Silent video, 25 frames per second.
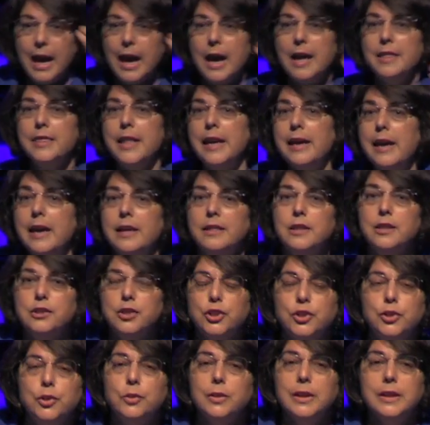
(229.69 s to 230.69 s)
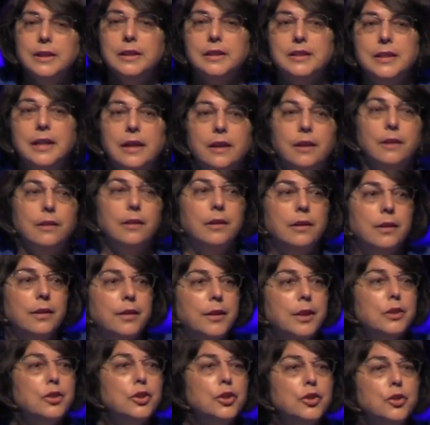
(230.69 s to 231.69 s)
And they had the story to tell
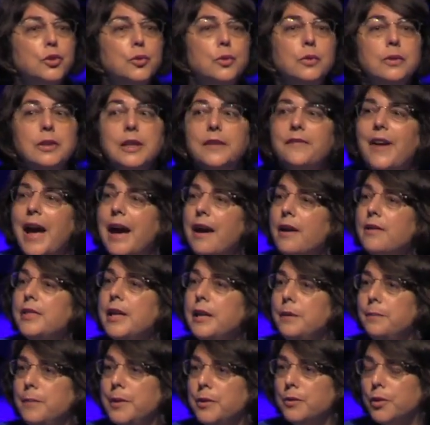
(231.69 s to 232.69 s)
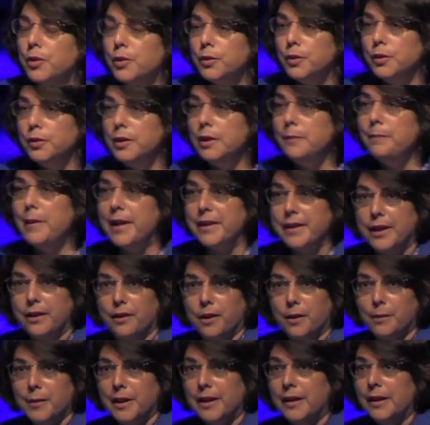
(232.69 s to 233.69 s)
the story of how they had been recruited by the
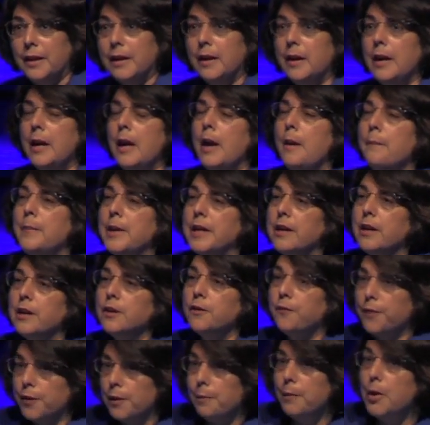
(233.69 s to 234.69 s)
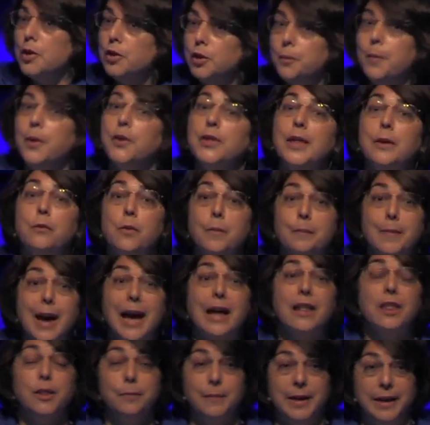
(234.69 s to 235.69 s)
Army, because for the most part, they were
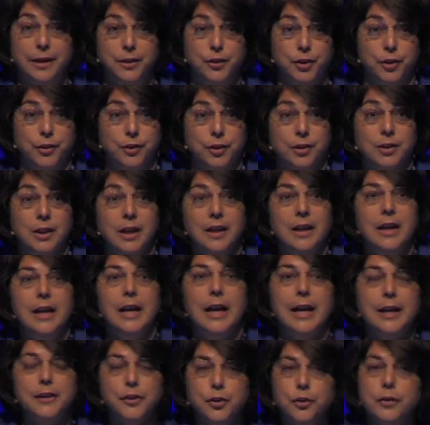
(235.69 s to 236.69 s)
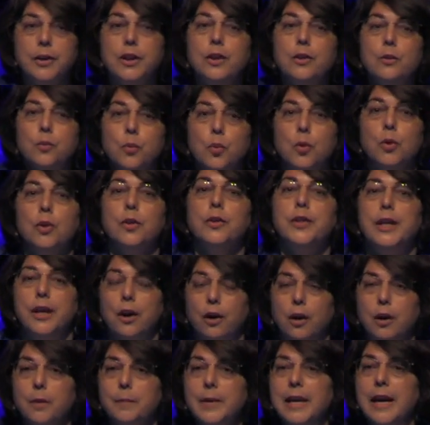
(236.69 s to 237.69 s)
math majors. And during the war, the
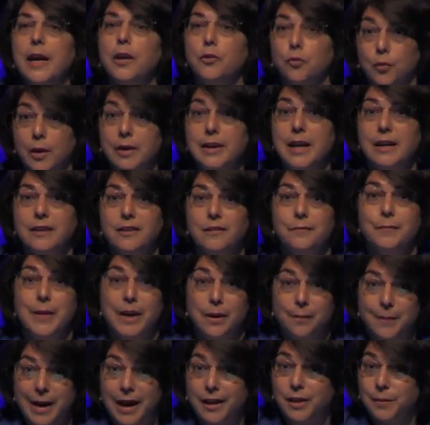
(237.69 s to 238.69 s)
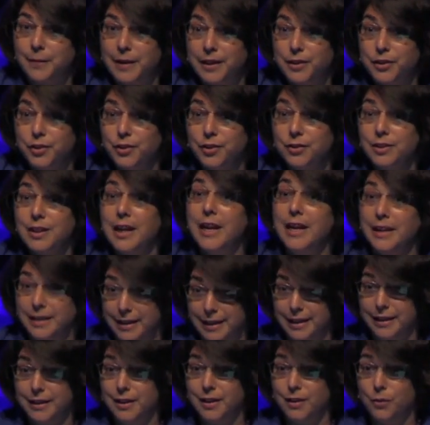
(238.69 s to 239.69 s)
Army had run out of male math majors and
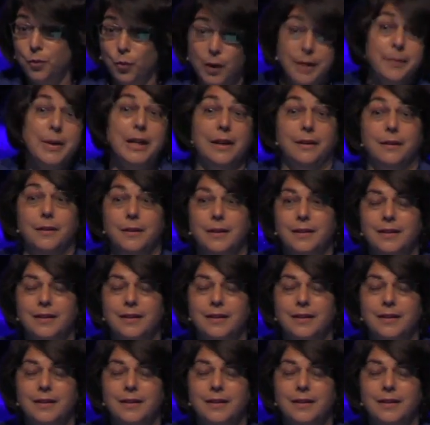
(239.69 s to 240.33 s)
needed women.